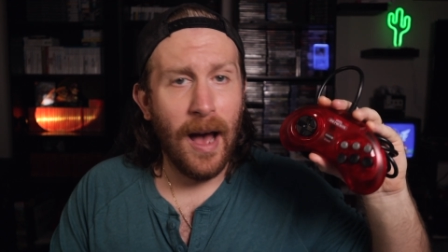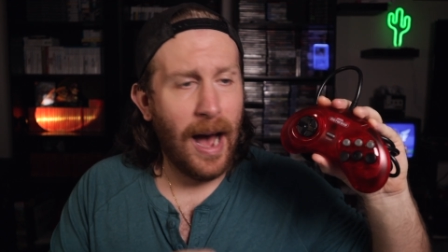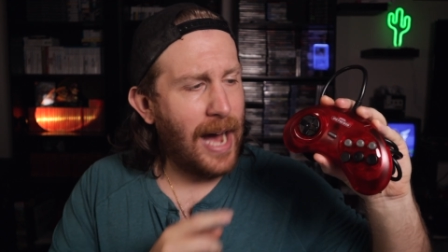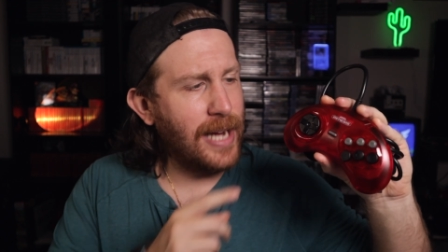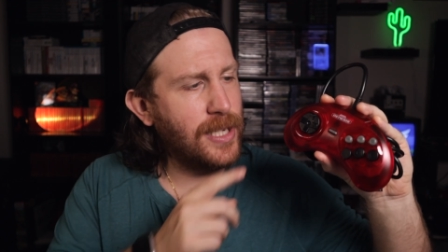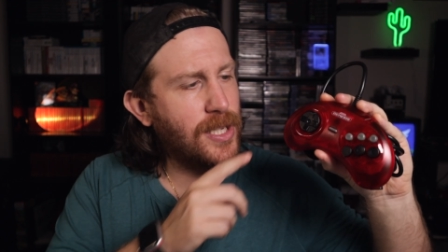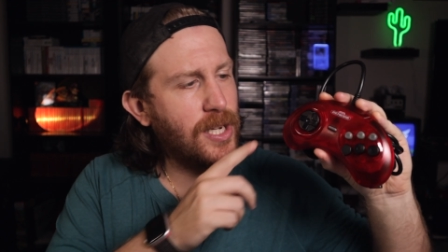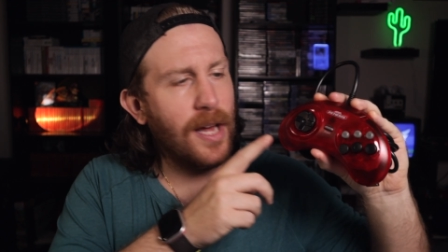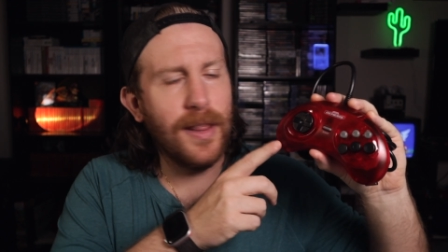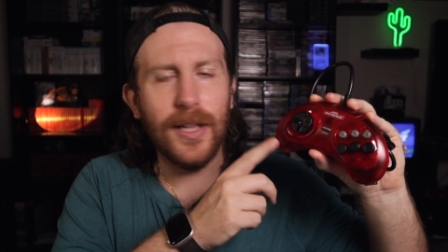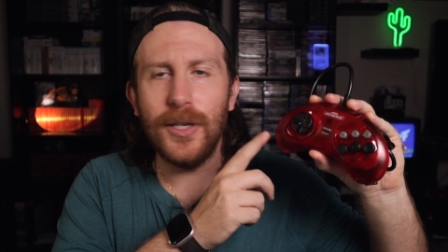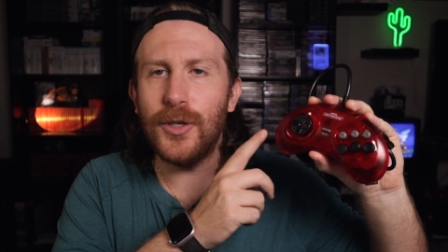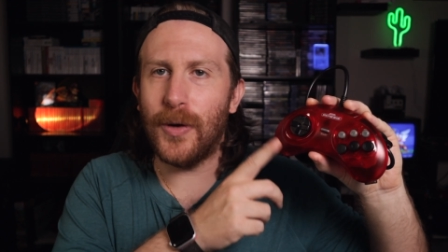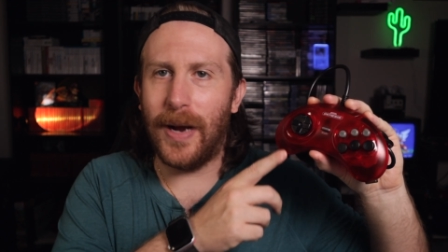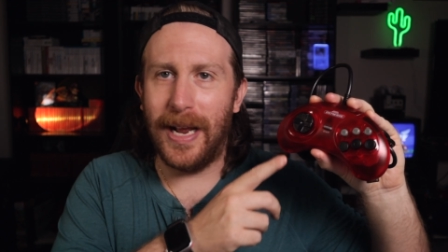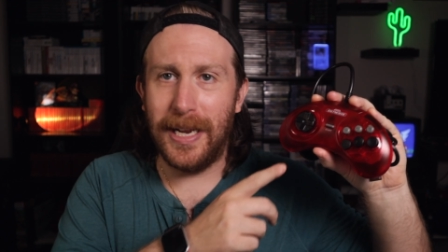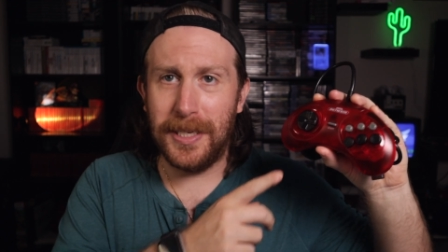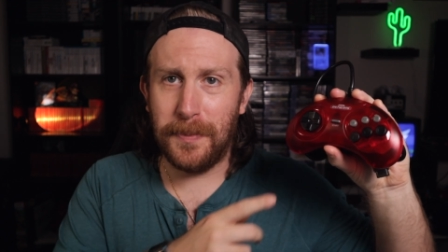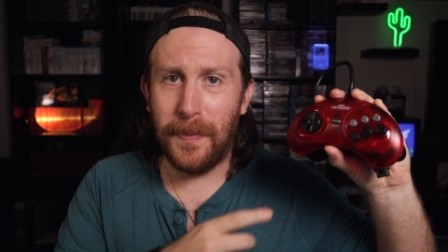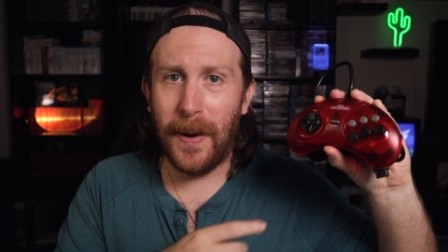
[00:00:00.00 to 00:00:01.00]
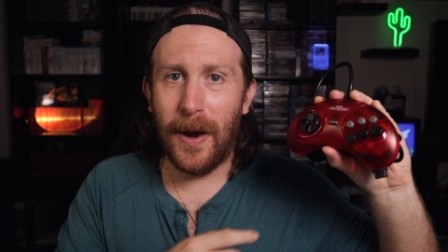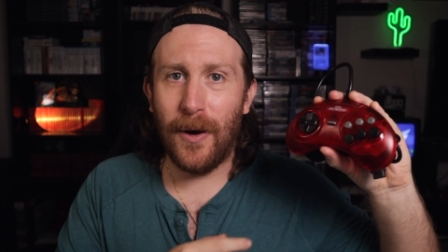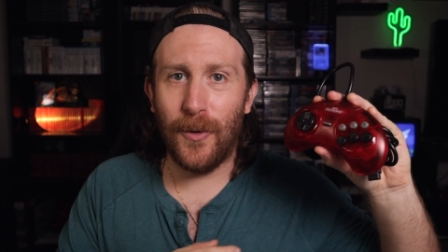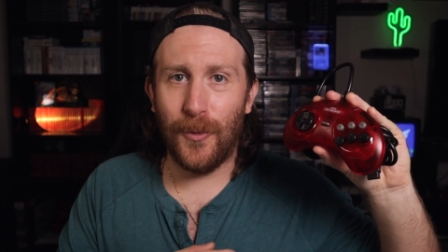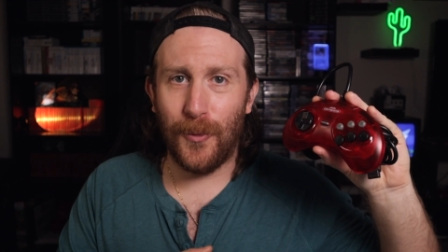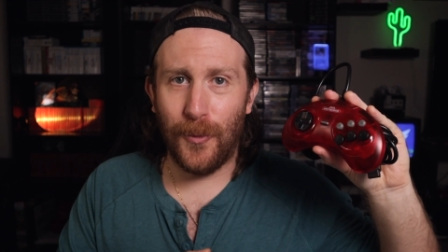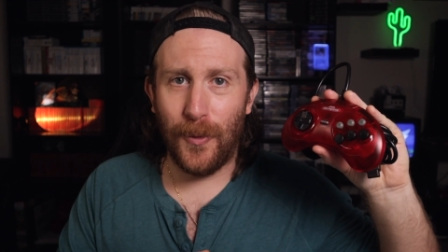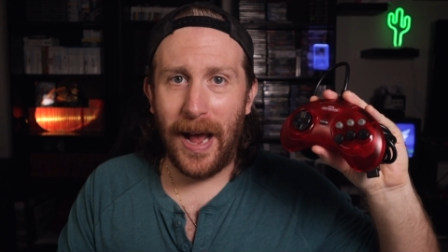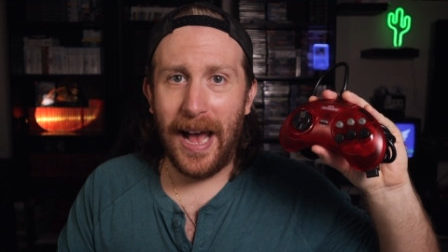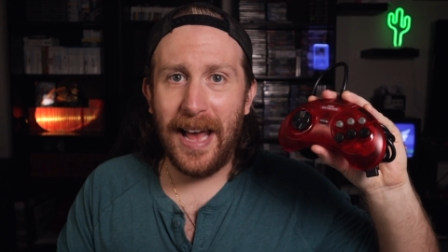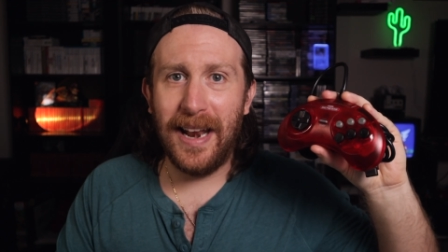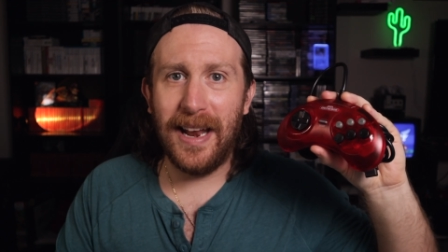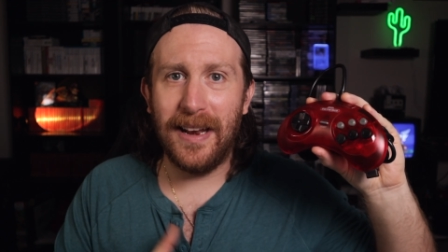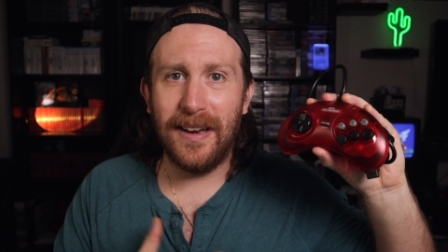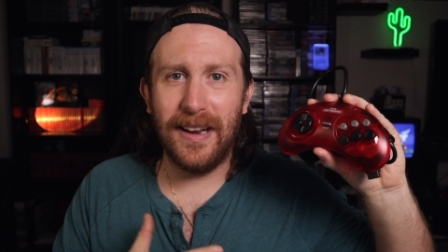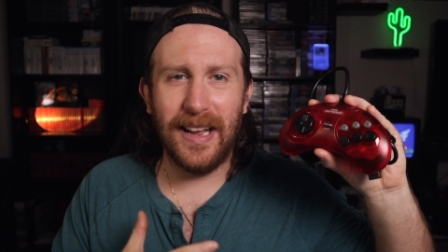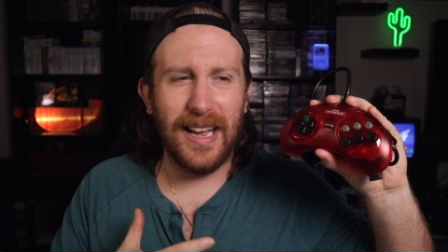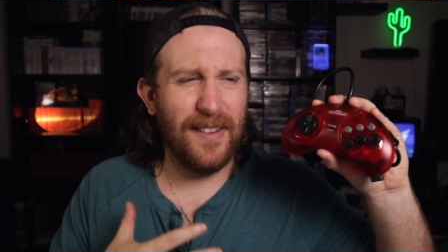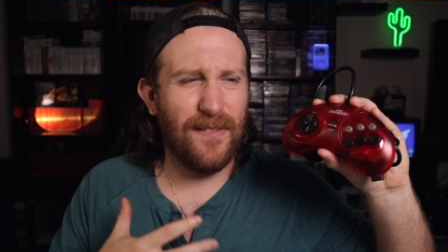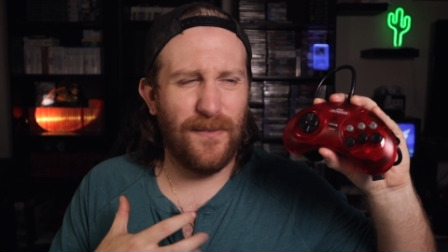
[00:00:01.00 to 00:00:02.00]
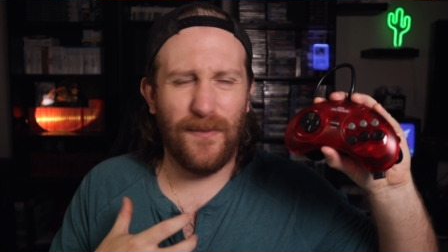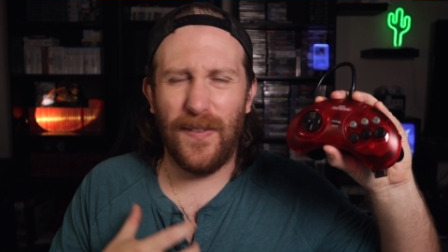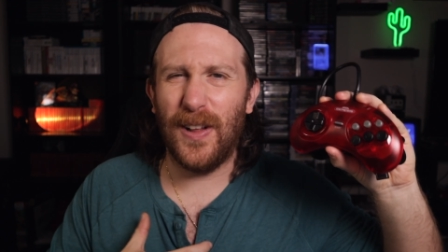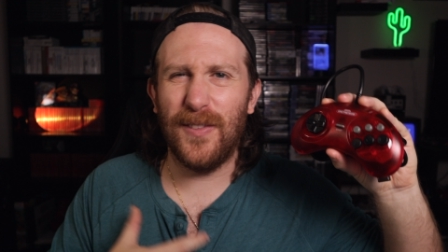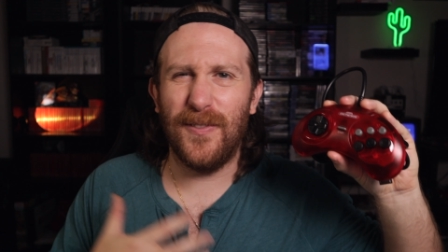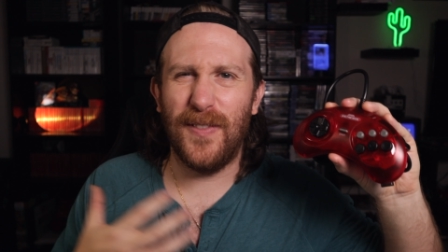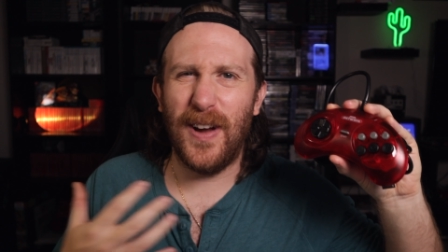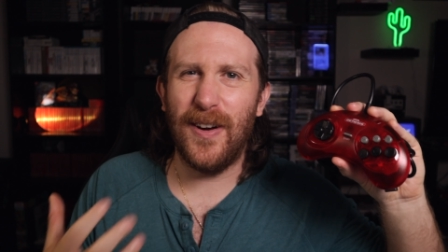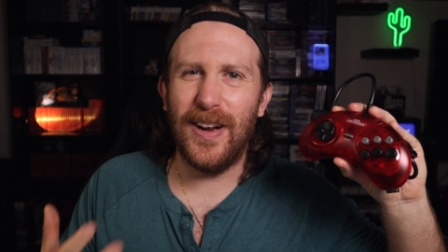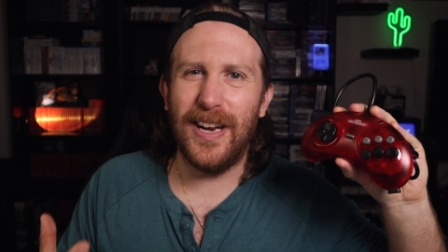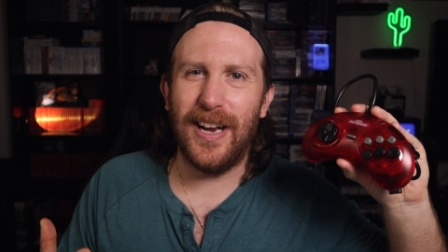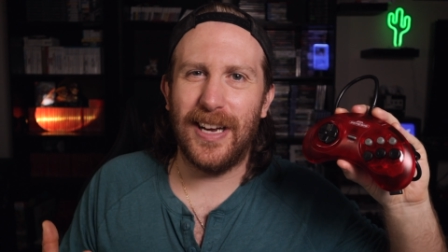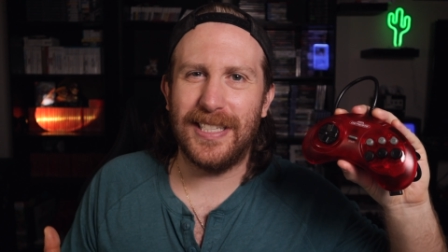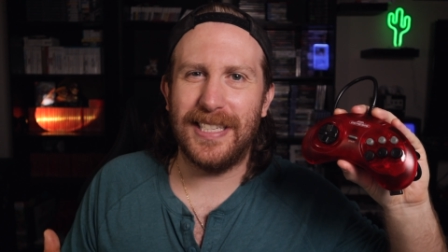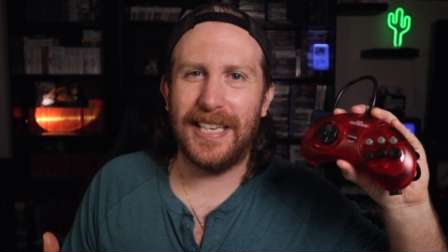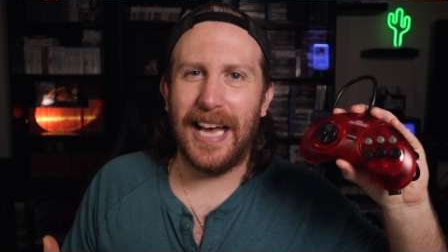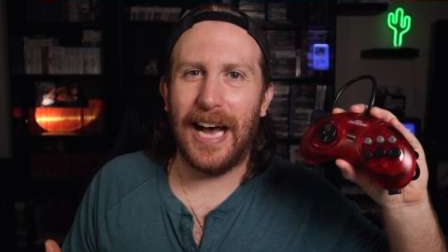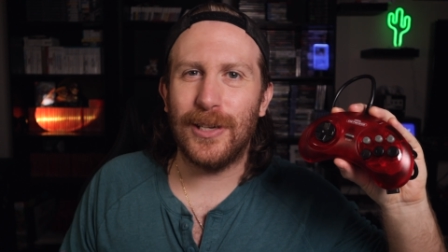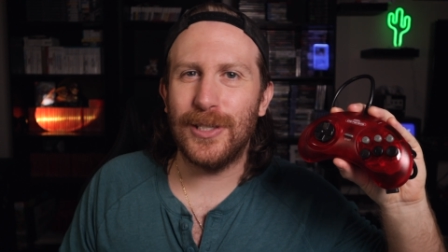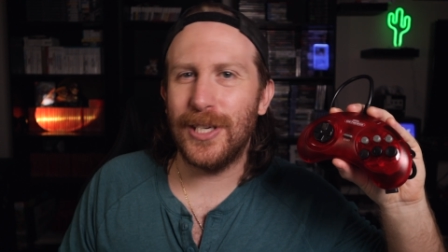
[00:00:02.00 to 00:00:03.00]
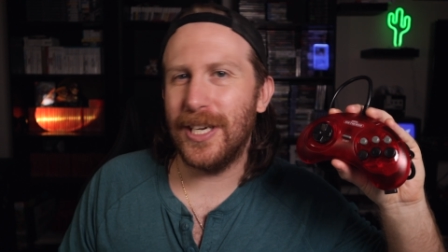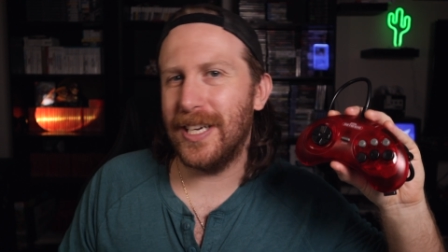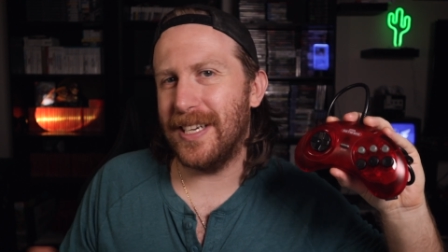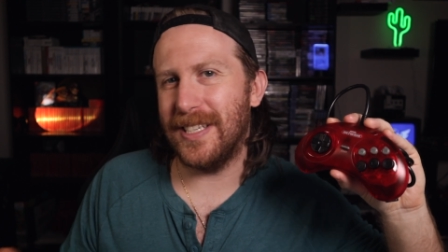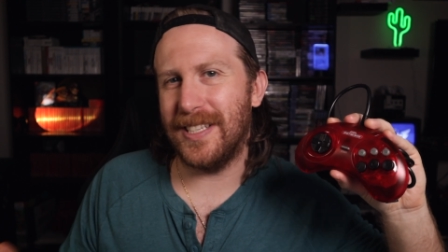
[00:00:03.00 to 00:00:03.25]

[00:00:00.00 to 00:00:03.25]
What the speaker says: I saw the transparent red and it felt very nostalgic.